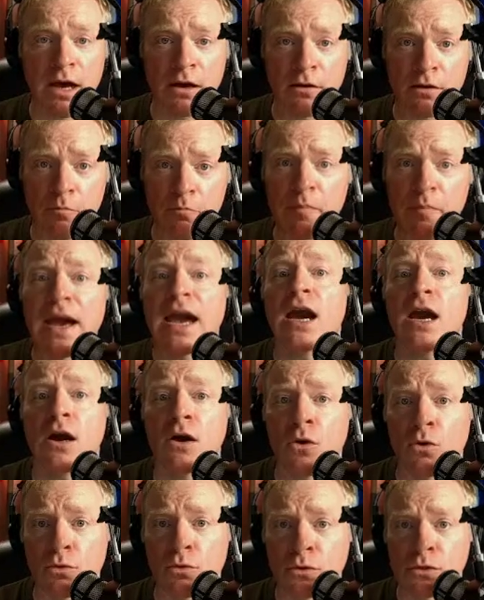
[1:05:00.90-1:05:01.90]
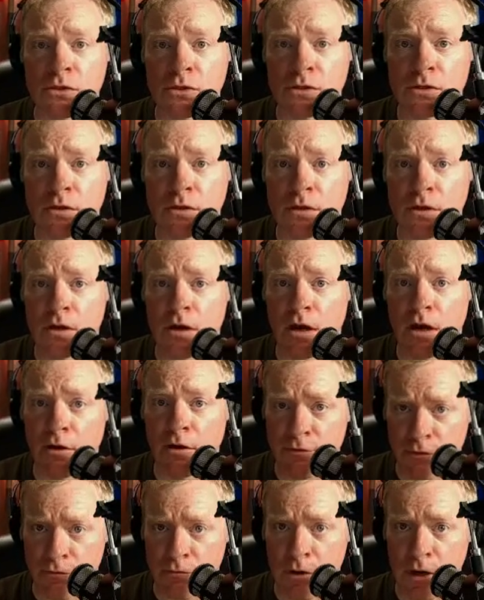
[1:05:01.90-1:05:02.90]
a pound of
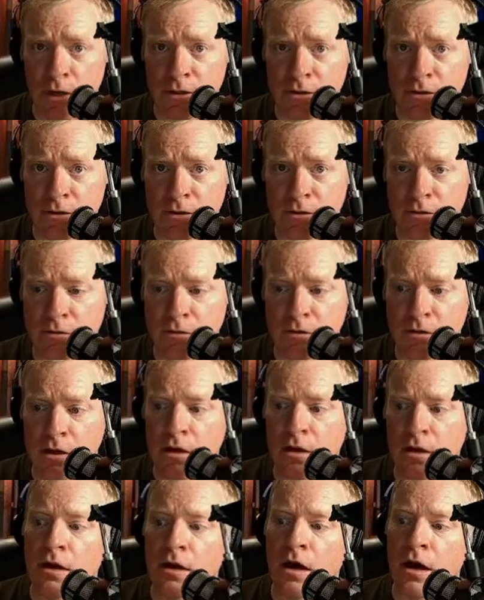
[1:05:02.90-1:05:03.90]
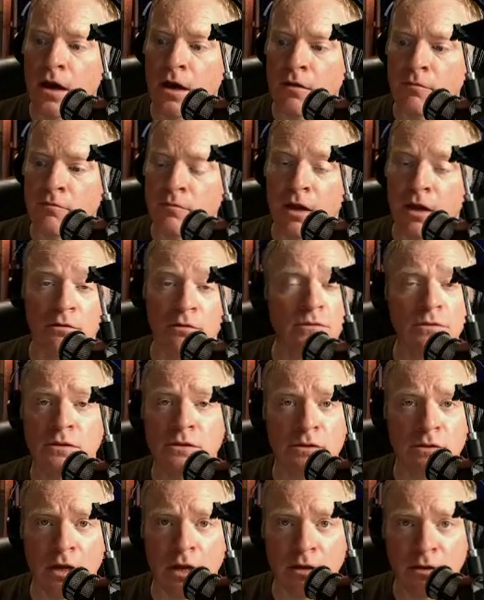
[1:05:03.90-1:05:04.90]
thrust. Now,
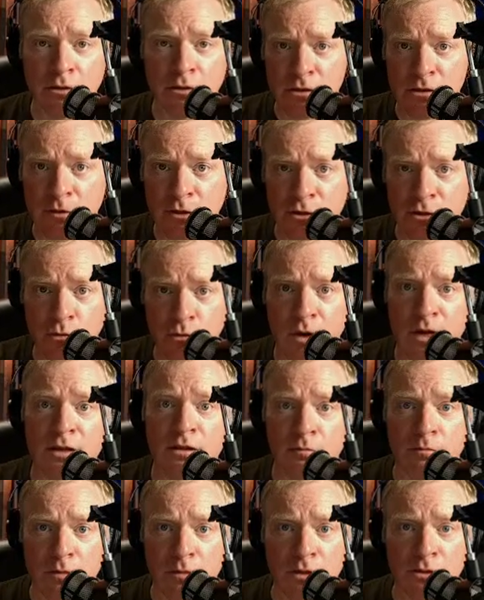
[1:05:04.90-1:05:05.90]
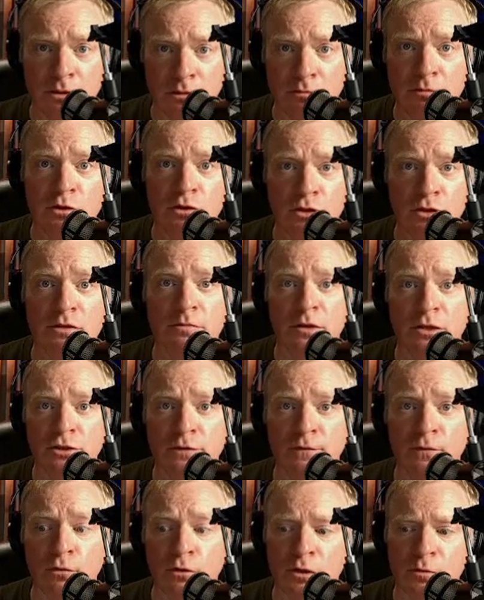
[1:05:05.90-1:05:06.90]
newtons are not used to measure weight, they're used to measure
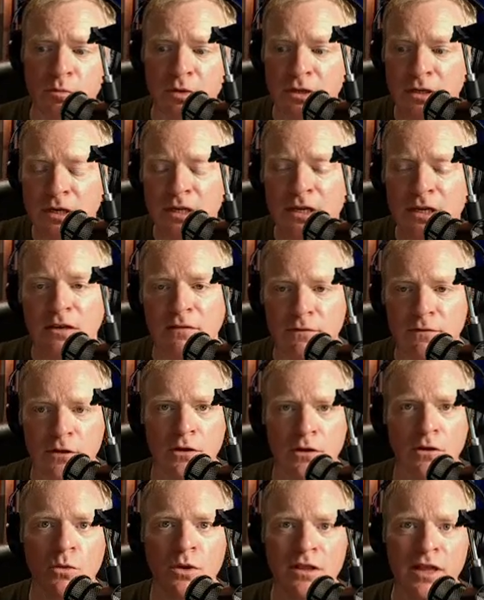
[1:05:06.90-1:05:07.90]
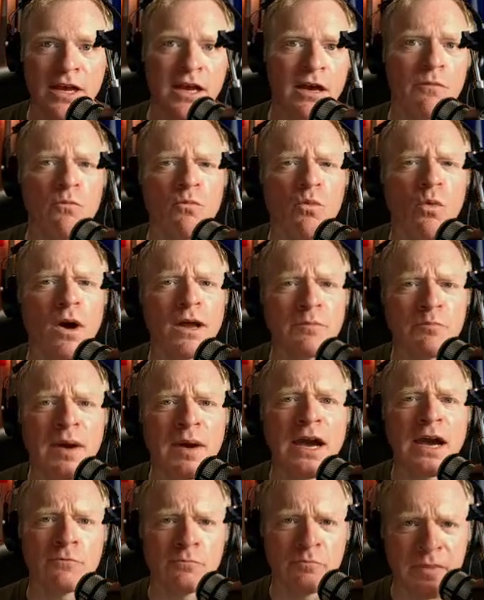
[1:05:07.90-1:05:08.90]
force. But if you know what like a 1
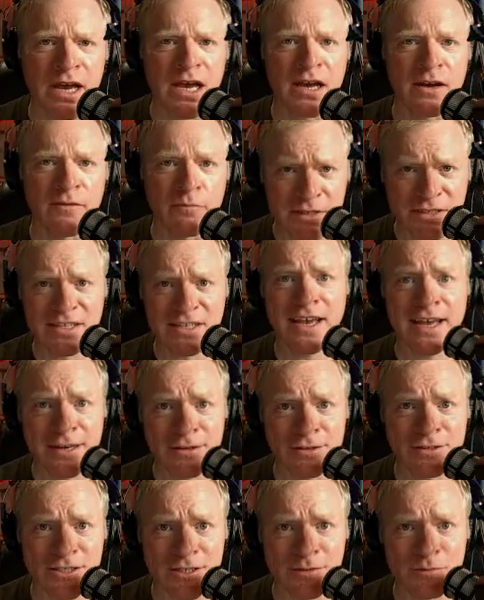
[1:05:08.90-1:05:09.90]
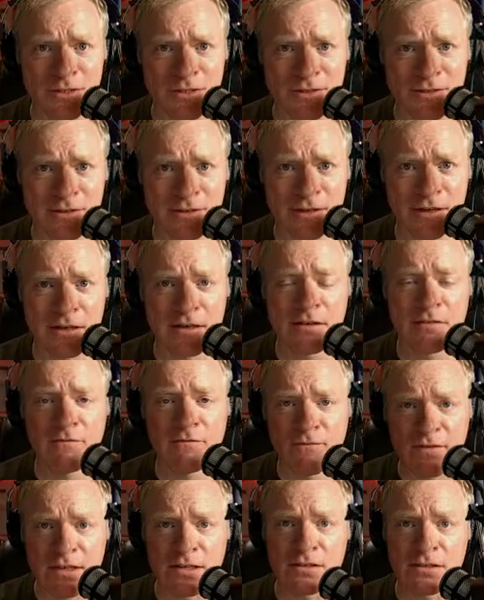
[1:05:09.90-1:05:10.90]
pound bag of potato chips
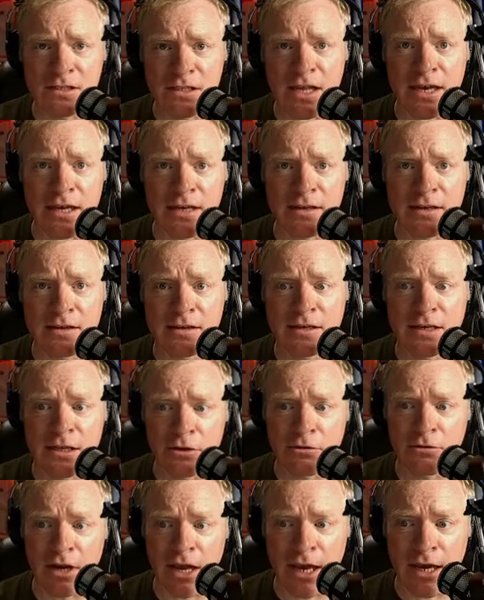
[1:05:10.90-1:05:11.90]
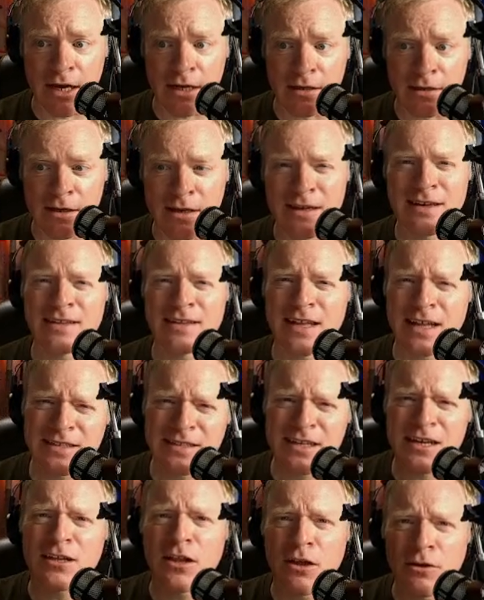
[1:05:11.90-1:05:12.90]
feels like in your hand, that's
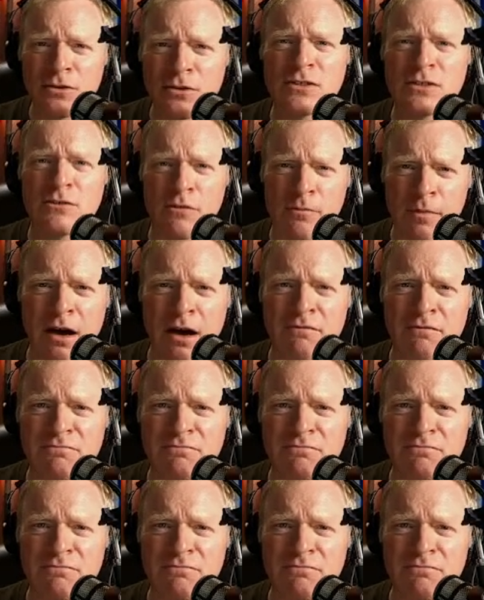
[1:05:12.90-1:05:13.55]
close to about,